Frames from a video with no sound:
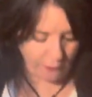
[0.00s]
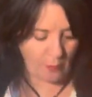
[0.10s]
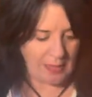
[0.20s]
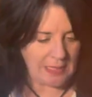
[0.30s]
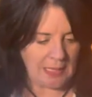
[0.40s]
for
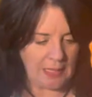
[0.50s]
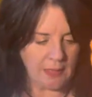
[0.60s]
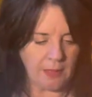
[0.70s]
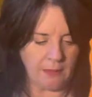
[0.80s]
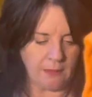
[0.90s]
bending.
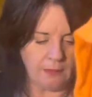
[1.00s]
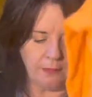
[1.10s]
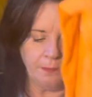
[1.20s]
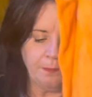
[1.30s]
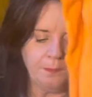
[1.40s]

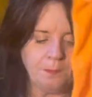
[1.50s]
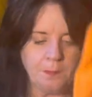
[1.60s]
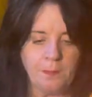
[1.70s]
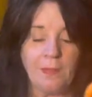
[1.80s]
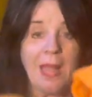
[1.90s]

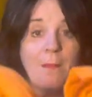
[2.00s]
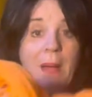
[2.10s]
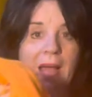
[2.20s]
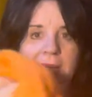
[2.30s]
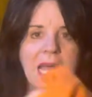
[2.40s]

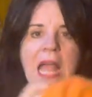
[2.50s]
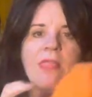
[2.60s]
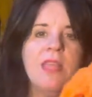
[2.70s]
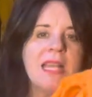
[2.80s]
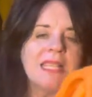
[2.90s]
But
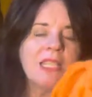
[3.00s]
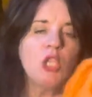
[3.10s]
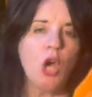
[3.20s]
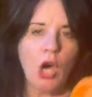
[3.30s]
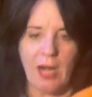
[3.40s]
this
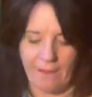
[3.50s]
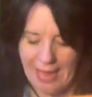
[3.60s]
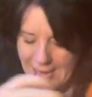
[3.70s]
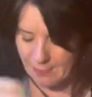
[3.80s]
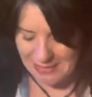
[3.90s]
yarn I've
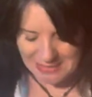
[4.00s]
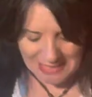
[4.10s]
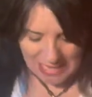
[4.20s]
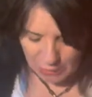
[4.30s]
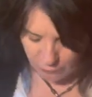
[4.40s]
had in my
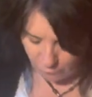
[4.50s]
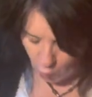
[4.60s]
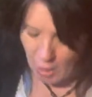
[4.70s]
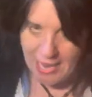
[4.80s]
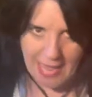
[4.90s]
stash
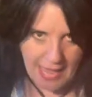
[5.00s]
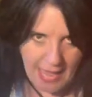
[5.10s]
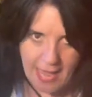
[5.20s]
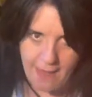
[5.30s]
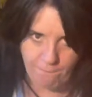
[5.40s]

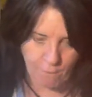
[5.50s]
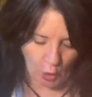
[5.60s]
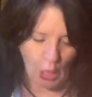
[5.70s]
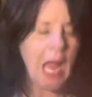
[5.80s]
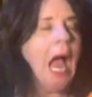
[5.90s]

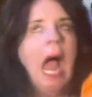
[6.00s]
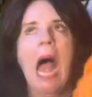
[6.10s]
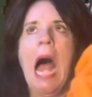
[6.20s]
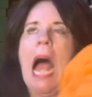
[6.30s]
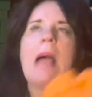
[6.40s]
forever.
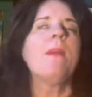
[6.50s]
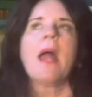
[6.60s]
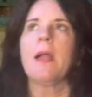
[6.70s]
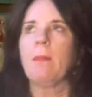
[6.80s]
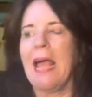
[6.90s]
I bought
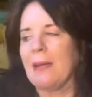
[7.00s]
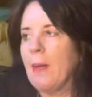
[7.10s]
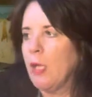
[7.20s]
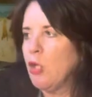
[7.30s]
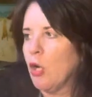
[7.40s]
it at Black
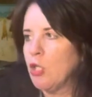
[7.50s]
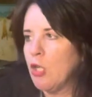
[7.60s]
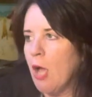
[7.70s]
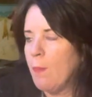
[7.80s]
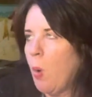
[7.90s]
Mountain Yarn
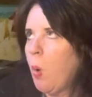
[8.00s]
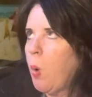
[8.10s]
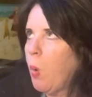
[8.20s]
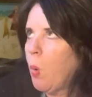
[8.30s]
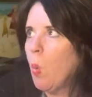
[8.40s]
Shop
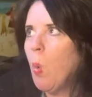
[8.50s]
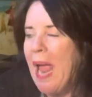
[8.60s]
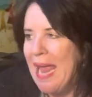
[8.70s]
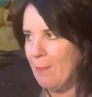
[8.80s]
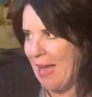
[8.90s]

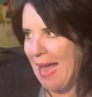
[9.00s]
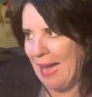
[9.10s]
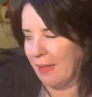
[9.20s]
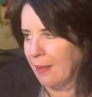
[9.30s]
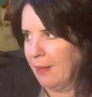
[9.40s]
way back